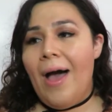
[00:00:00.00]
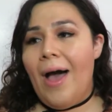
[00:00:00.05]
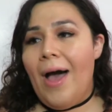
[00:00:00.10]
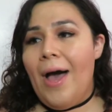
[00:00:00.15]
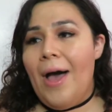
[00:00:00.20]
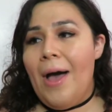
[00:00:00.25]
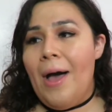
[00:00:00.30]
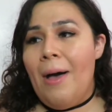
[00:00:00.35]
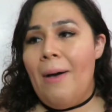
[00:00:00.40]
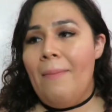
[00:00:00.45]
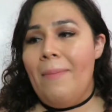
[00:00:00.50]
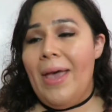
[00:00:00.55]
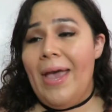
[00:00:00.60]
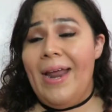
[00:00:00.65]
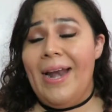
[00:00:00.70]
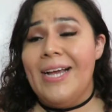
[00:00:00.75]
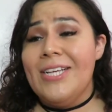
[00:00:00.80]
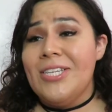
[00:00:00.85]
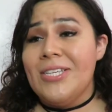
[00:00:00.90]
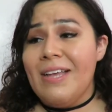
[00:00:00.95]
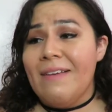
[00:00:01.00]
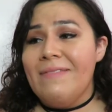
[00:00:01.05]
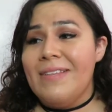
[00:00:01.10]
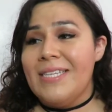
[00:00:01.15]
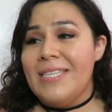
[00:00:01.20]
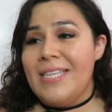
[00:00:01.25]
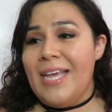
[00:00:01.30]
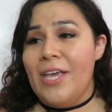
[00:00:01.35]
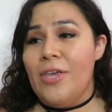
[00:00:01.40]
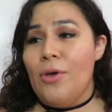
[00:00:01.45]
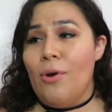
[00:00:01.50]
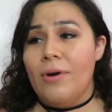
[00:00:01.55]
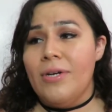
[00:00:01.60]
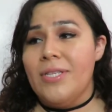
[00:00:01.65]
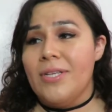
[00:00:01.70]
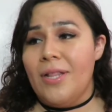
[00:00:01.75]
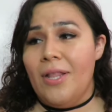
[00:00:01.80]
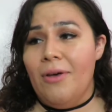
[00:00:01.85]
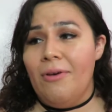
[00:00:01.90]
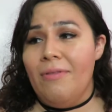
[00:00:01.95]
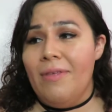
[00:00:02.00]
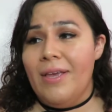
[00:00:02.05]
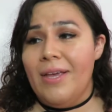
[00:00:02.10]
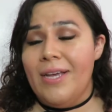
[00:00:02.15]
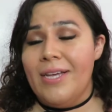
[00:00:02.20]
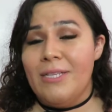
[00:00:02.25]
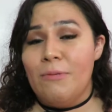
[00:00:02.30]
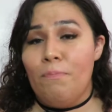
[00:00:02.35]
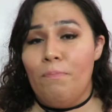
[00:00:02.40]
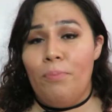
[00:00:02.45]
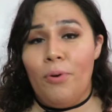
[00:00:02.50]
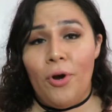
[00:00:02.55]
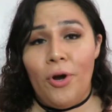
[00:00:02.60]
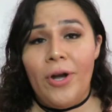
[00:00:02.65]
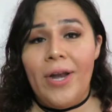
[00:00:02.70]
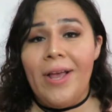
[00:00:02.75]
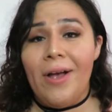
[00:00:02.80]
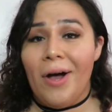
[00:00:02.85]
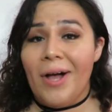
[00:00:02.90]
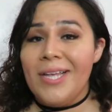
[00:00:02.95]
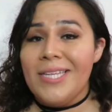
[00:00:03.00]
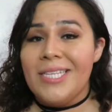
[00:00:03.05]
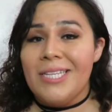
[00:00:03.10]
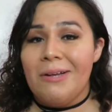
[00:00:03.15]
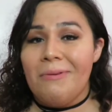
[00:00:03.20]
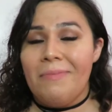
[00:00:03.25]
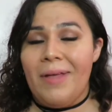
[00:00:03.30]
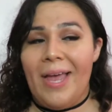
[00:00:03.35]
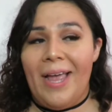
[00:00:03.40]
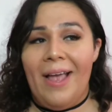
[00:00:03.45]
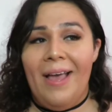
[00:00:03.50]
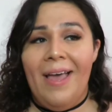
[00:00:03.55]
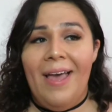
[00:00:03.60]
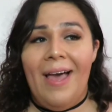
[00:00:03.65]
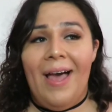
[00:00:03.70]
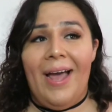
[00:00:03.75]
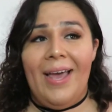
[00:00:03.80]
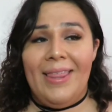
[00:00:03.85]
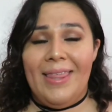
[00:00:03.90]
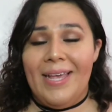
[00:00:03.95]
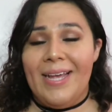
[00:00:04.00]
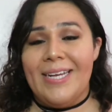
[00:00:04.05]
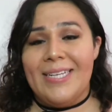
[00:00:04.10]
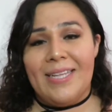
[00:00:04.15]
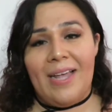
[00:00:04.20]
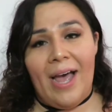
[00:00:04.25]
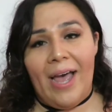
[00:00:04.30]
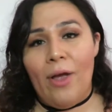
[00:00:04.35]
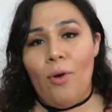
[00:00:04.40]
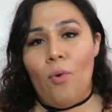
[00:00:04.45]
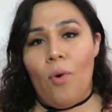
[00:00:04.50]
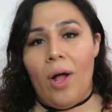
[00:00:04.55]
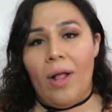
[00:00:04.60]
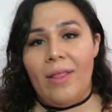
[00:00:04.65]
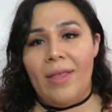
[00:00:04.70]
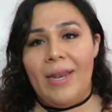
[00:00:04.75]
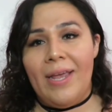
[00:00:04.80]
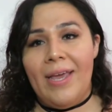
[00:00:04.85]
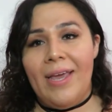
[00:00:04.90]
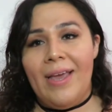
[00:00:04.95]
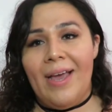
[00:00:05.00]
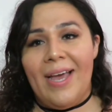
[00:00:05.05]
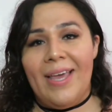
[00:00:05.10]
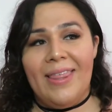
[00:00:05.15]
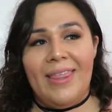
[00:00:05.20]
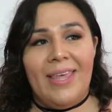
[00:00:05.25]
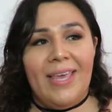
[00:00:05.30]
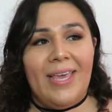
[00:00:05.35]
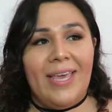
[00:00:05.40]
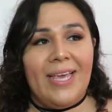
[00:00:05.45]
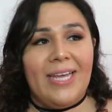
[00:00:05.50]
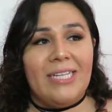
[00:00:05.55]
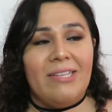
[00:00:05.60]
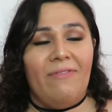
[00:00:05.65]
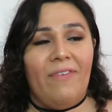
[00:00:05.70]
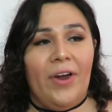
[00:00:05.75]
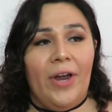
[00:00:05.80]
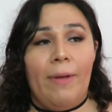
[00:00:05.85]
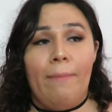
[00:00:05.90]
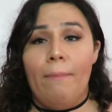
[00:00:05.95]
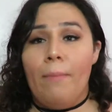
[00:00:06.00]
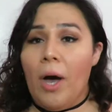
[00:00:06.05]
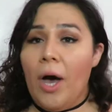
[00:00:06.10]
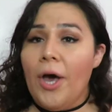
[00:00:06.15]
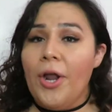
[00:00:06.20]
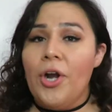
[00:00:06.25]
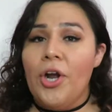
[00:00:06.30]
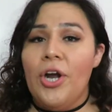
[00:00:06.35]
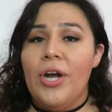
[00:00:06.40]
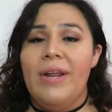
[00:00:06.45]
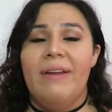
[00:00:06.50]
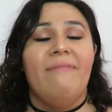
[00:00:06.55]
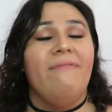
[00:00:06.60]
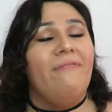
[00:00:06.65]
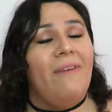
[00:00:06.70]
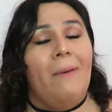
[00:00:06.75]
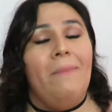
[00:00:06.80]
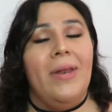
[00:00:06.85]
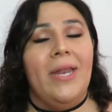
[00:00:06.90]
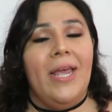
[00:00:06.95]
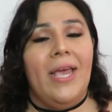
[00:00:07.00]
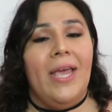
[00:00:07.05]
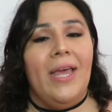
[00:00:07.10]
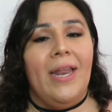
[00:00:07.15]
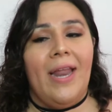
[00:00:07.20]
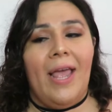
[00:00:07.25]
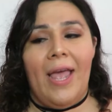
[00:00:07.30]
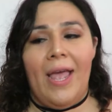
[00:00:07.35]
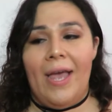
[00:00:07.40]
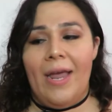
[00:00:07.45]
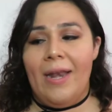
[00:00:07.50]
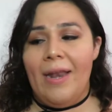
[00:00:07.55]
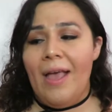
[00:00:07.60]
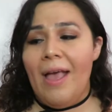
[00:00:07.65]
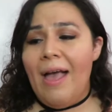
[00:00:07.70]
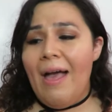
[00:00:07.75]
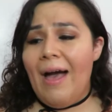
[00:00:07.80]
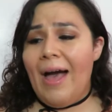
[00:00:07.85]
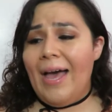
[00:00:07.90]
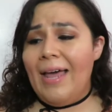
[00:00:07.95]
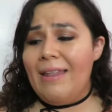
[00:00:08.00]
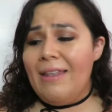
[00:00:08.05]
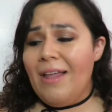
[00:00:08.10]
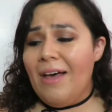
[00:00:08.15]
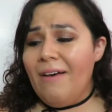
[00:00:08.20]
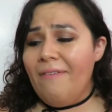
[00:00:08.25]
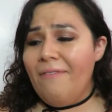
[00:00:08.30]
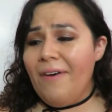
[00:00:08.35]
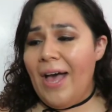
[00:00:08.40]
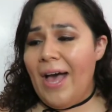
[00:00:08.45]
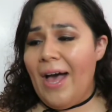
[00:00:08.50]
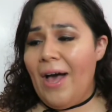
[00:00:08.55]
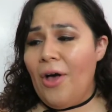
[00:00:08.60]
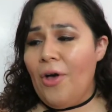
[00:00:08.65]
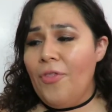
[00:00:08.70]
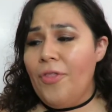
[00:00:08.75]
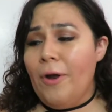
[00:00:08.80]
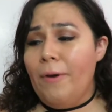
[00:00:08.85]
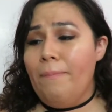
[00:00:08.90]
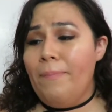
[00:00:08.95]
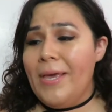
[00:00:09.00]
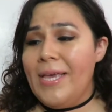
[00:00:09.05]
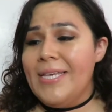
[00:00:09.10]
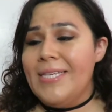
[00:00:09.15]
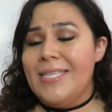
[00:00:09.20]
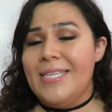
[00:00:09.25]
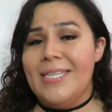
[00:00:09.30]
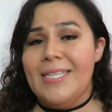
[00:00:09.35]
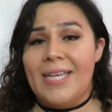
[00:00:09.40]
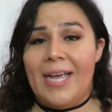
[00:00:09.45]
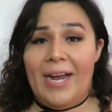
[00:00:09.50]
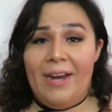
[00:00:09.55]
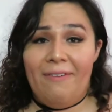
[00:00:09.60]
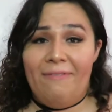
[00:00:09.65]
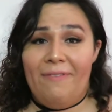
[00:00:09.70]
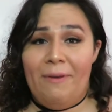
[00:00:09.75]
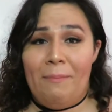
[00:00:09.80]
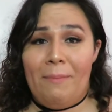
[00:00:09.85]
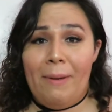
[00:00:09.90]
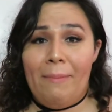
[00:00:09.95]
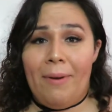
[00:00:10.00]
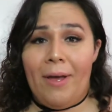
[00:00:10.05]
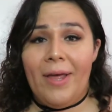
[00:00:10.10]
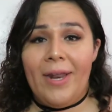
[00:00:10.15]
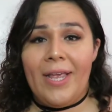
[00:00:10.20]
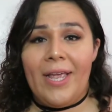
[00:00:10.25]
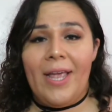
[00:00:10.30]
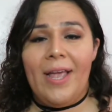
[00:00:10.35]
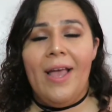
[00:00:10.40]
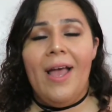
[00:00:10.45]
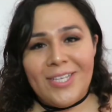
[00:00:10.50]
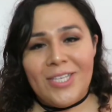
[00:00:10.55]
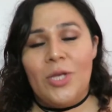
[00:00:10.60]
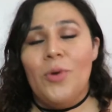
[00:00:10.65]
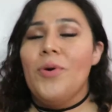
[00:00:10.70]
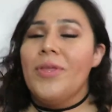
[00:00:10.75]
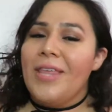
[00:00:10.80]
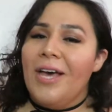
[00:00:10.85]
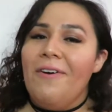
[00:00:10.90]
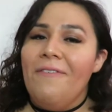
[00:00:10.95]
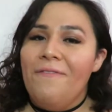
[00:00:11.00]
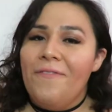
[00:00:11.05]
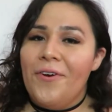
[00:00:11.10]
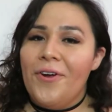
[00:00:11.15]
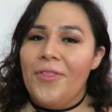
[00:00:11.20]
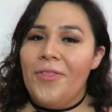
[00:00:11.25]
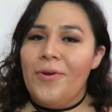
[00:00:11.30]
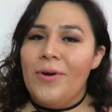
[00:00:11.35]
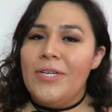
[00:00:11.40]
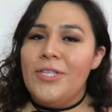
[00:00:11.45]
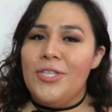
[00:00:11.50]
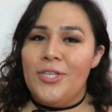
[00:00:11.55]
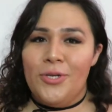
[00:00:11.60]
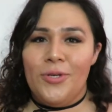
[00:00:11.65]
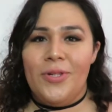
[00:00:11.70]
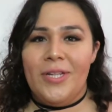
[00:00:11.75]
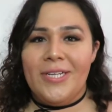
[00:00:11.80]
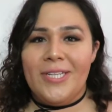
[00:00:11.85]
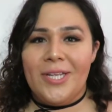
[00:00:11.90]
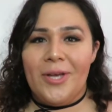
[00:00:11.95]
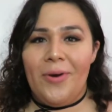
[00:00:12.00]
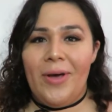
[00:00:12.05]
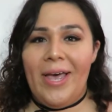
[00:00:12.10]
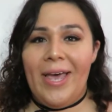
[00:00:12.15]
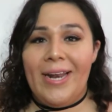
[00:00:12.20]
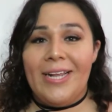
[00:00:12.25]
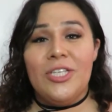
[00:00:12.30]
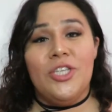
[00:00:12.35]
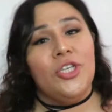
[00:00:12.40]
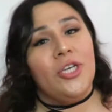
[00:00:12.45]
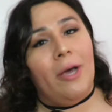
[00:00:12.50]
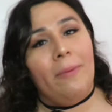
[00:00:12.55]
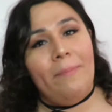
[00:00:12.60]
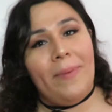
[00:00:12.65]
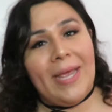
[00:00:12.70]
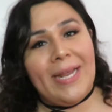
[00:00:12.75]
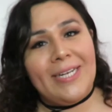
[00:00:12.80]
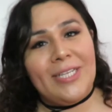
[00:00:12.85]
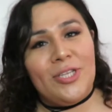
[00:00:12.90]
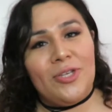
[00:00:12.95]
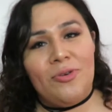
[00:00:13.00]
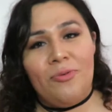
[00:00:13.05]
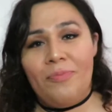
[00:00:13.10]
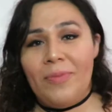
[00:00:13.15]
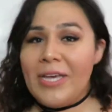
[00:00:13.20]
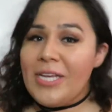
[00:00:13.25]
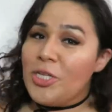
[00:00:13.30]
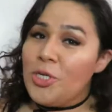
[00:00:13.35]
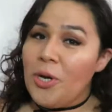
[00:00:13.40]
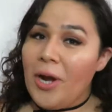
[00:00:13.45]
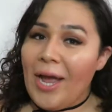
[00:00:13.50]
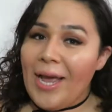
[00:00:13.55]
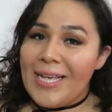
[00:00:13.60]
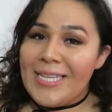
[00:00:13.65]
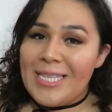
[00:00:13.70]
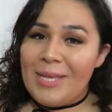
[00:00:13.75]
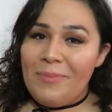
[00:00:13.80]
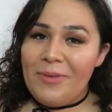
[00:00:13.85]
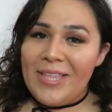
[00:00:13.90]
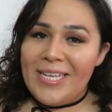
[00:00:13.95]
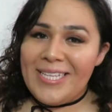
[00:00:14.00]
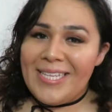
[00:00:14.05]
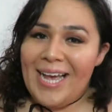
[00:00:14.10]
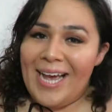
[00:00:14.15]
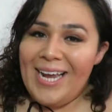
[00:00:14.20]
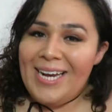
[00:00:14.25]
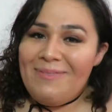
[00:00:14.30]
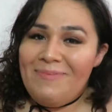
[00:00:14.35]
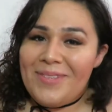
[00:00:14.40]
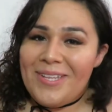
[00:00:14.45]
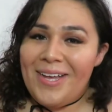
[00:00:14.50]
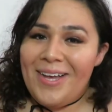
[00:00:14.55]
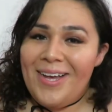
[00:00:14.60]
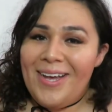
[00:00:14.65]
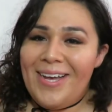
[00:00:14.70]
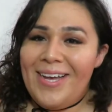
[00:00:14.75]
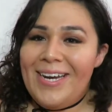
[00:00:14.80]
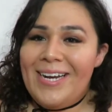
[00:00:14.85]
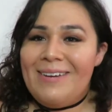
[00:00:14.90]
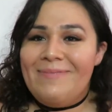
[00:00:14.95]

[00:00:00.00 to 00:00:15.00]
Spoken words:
And I just have to say, Yours Clothing is pretty awesome. Like, I think it's high quality. I think it's very modern and feminine, and I love how their pieces kind of fit my body. So without further ado, let's go ahead and jump into me trying some of these items on.